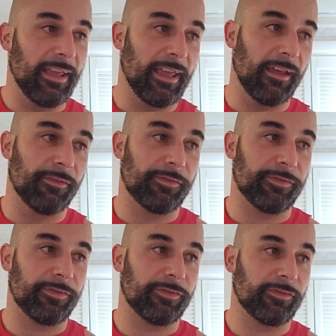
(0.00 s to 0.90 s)
If
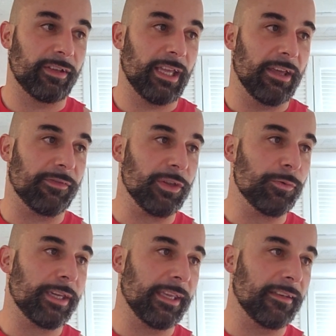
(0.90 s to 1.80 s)

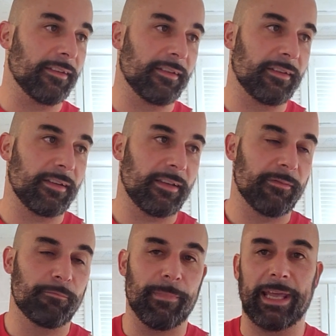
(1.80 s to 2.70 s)
you can
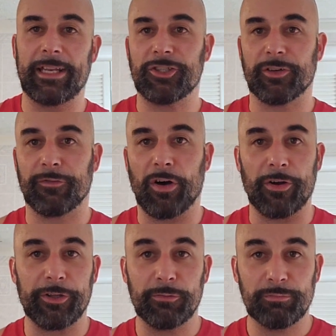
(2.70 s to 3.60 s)
manage your
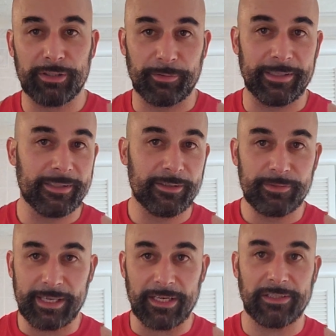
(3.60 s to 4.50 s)
volume between the two
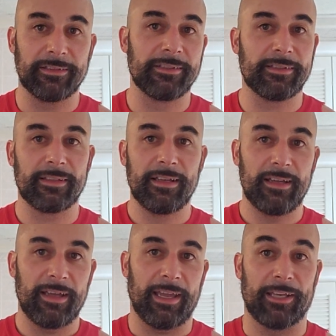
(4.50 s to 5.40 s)
sessions
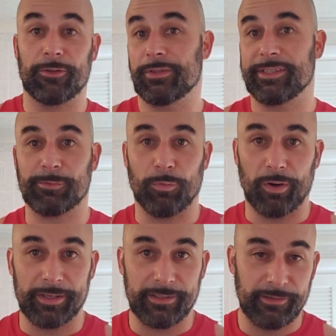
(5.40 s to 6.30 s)
and you just
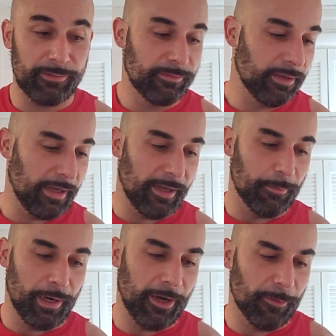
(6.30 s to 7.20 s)
want to,
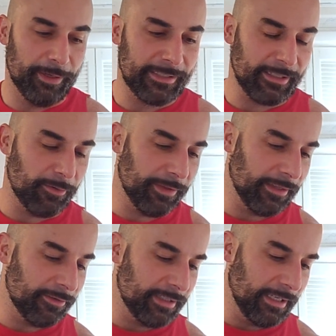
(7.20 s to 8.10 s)
by all means, I don't think
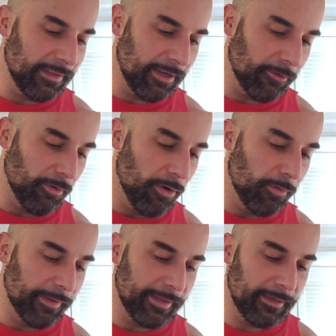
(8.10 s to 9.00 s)
there's anything wrong
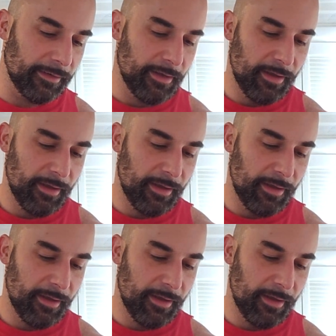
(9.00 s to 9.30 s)
with it.